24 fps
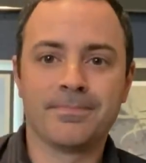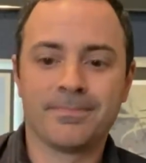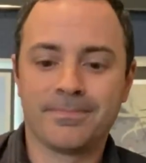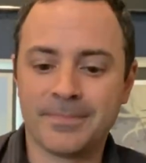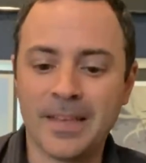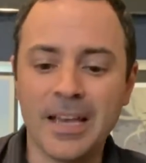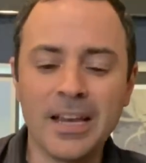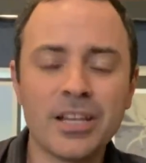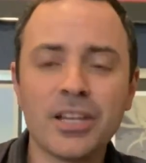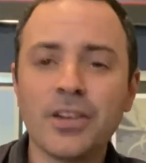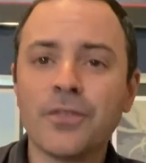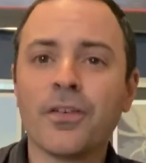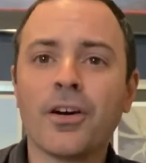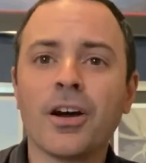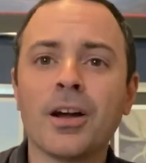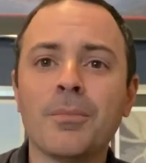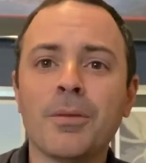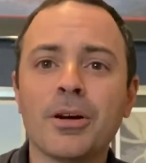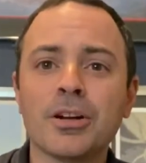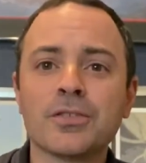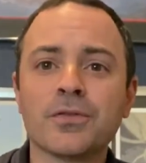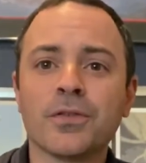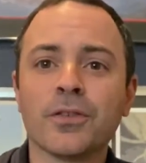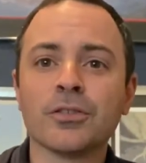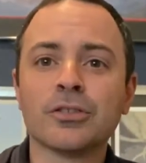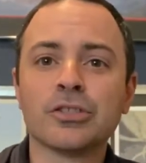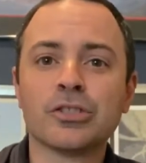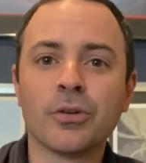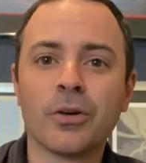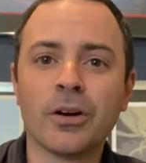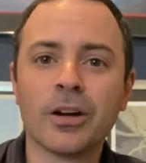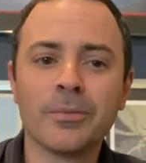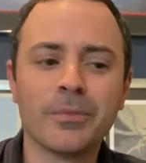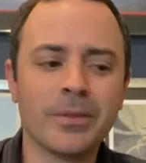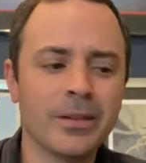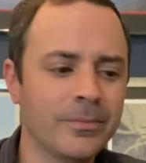thank you very much for
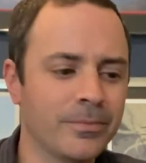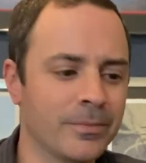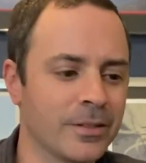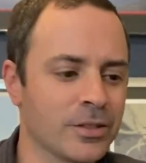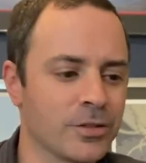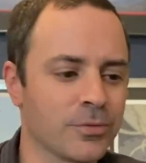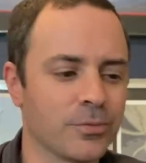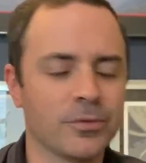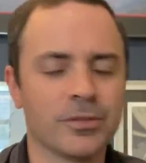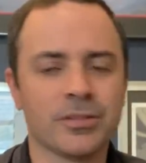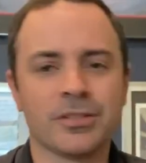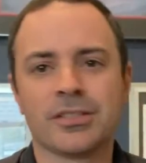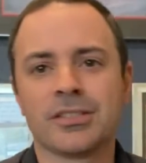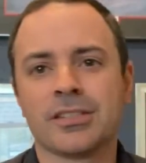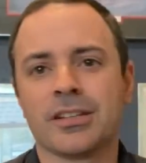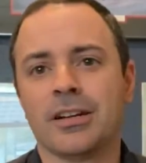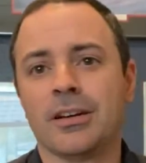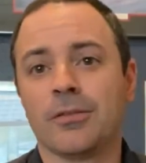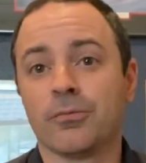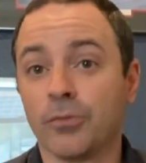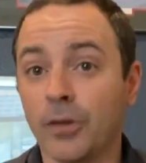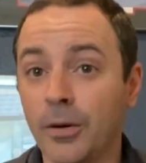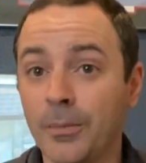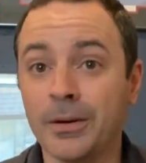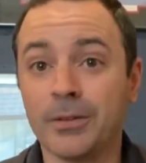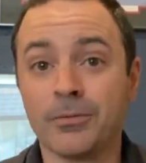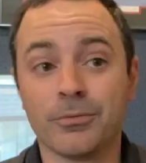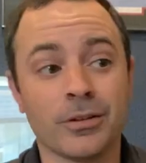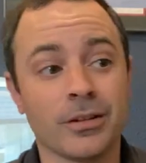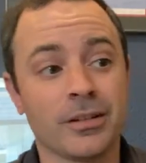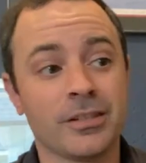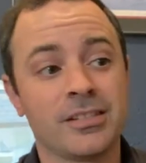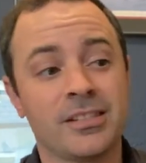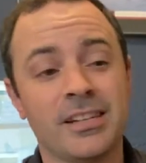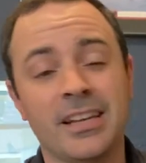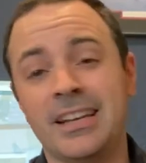joining me. This was Rum and
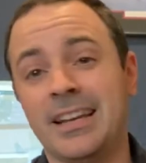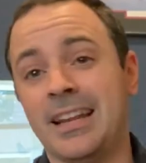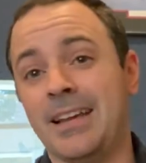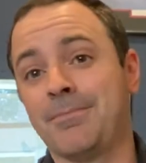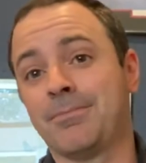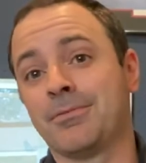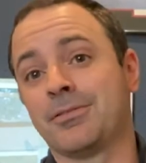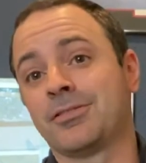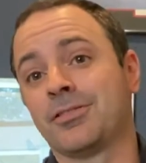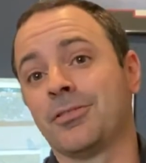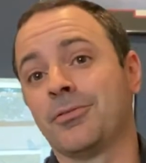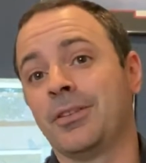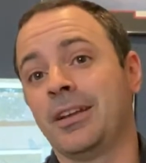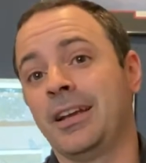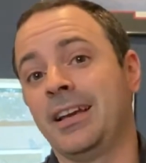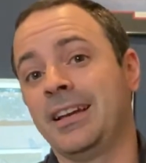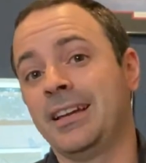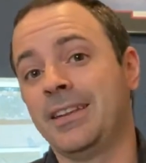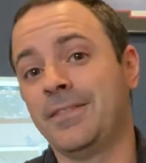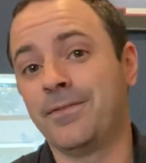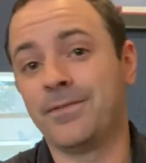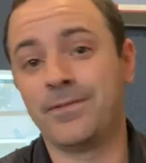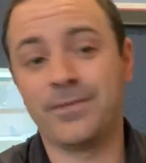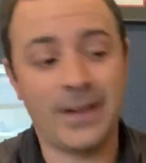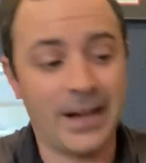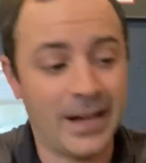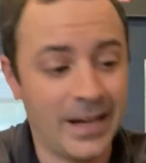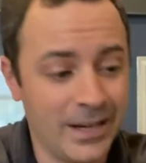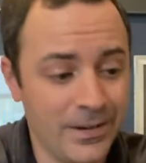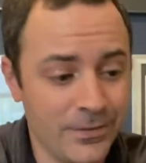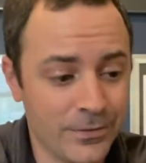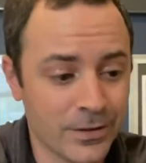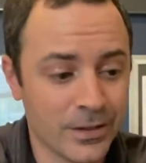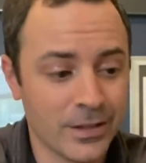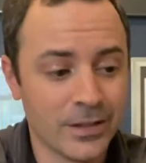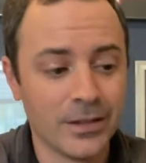Real Estate, episode
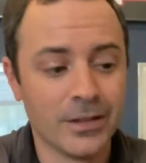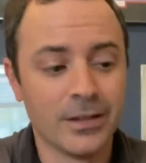85.